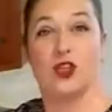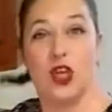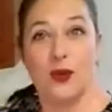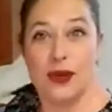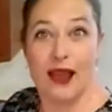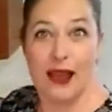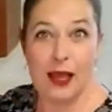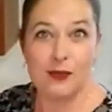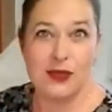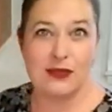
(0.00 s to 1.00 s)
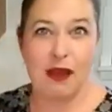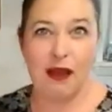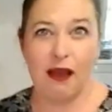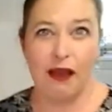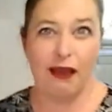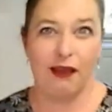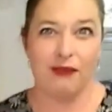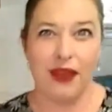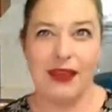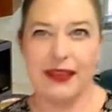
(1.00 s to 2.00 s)
2 cups of
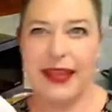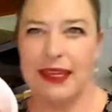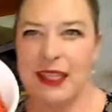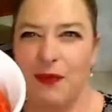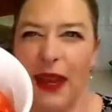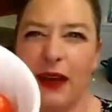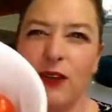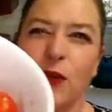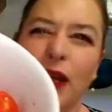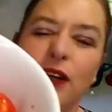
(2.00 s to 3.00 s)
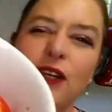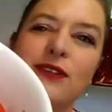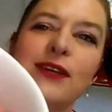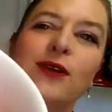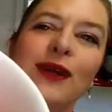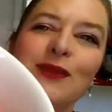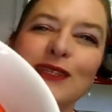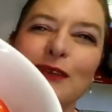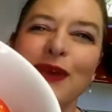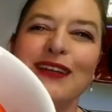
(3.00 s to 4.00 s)
cut tomatoes. We are using great
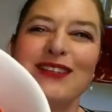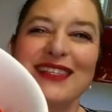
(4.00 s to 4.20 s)
tomatoes